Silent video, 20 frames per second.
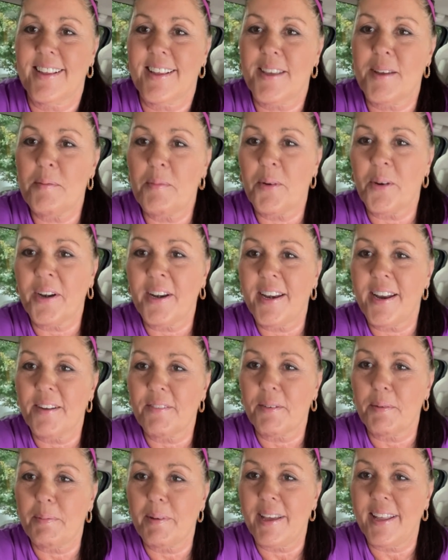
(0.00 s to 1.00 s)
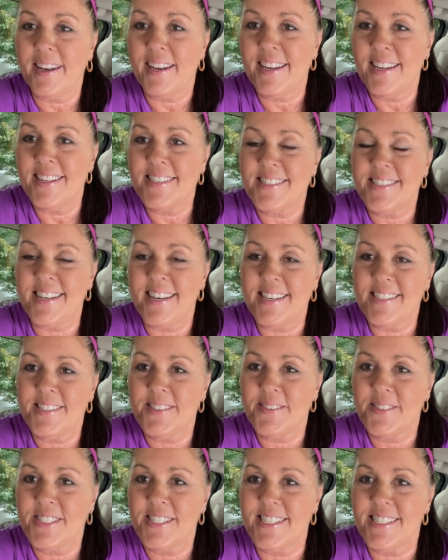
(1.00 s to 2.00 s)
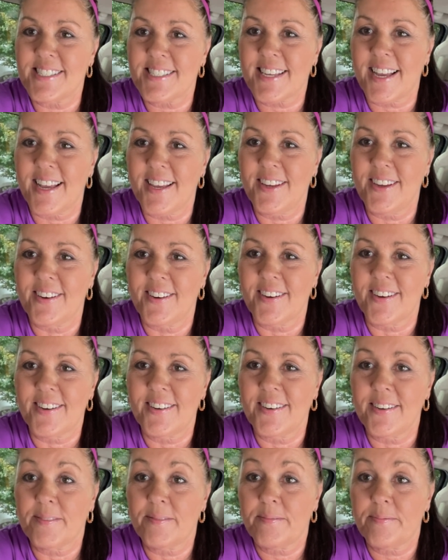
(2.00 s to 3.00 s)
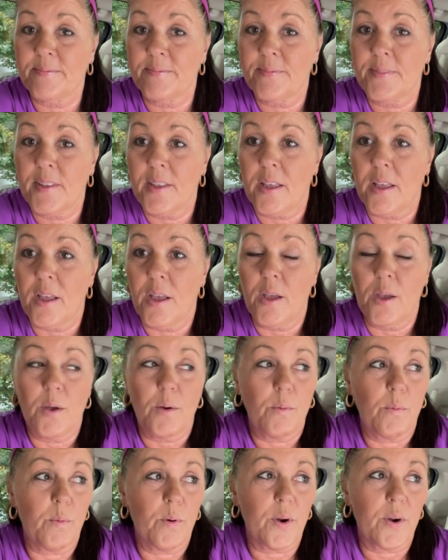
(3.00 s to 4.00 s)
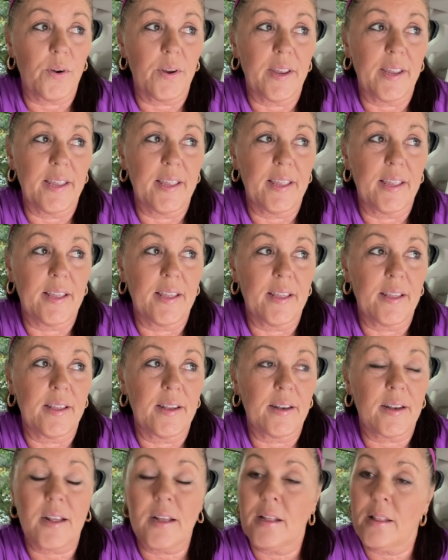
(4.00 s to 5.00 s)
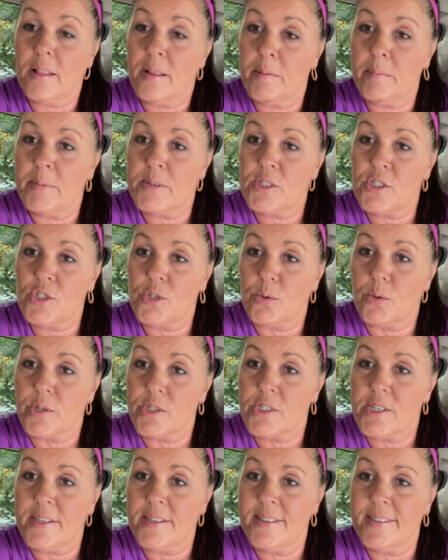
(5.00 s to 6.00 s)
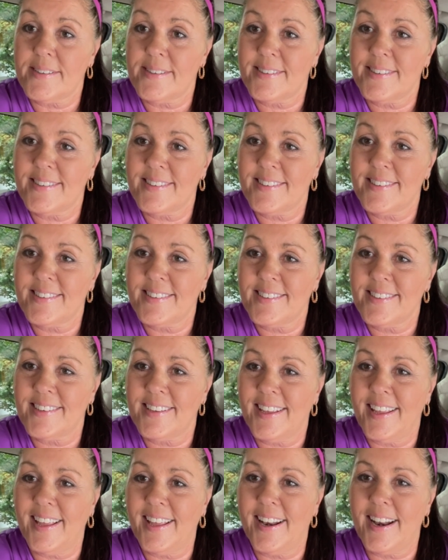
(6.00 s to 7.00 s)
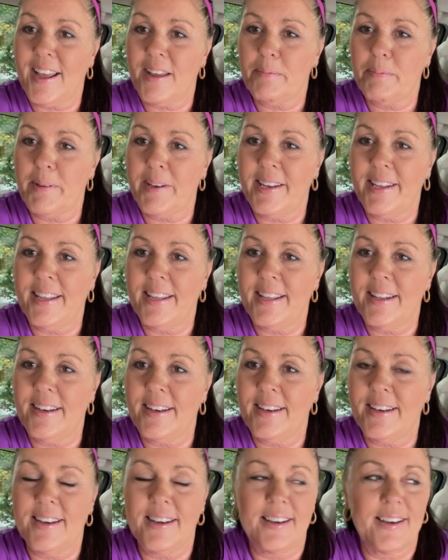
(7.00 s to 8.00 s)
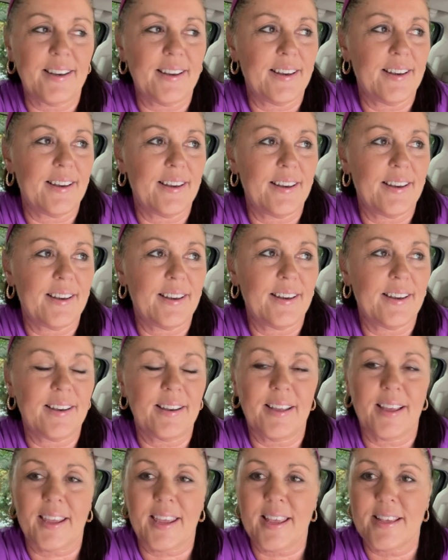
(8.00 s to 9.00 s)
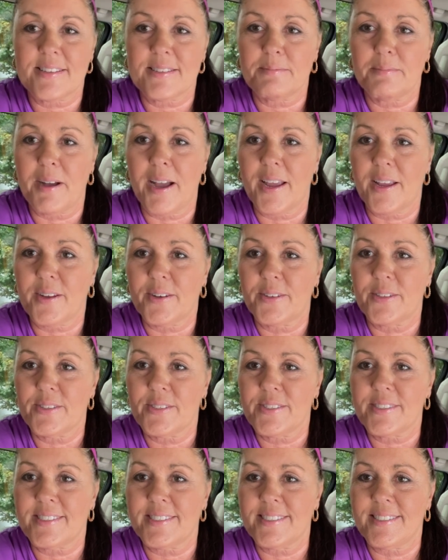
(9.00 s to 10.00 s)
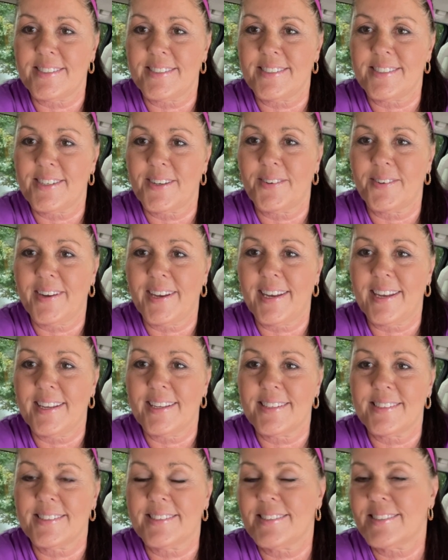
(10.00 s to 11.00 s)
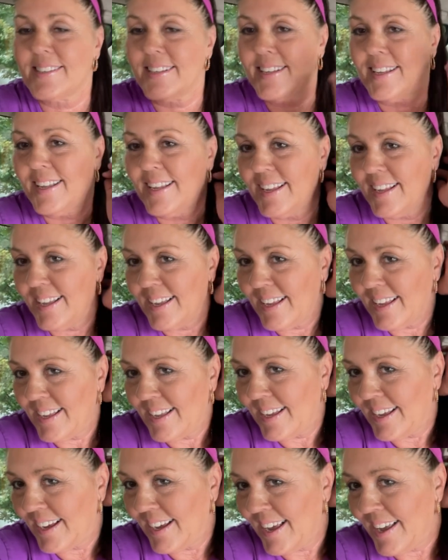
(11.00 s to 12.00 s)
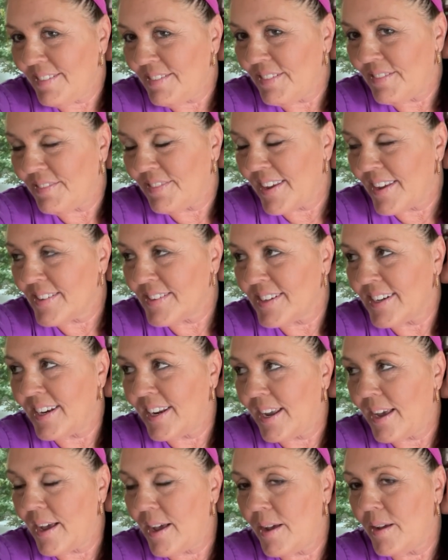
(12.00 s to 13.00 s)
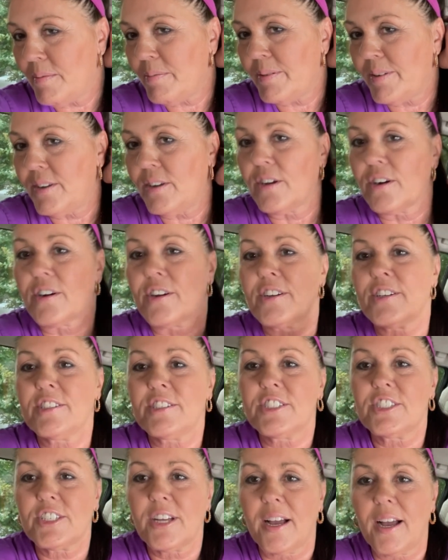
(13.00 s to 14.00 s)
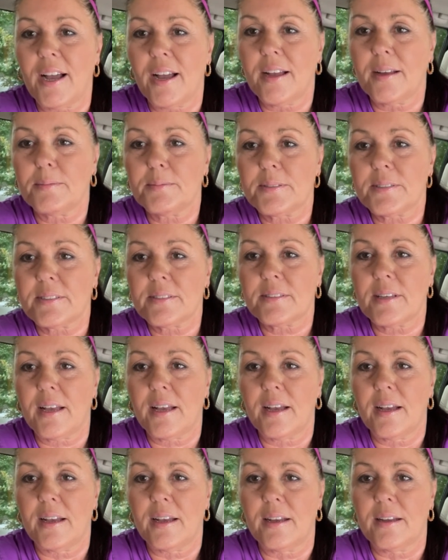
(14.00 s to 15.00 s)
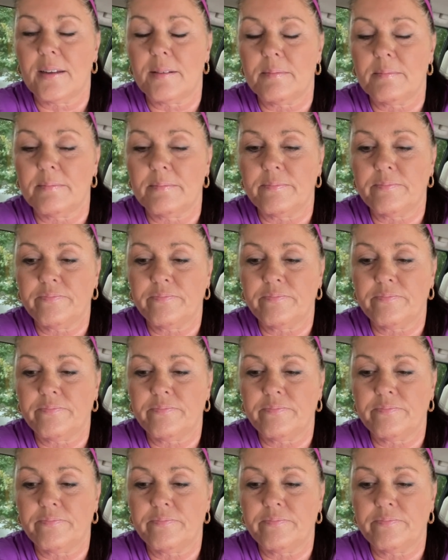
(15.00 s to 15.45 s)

Good morning, everybody. It's Nancy She's Got Yarn. We're in Columbus, Georgia, and I've been hitting, I guess, Michael's and Joann's. I haven't found any open yarn shops, um,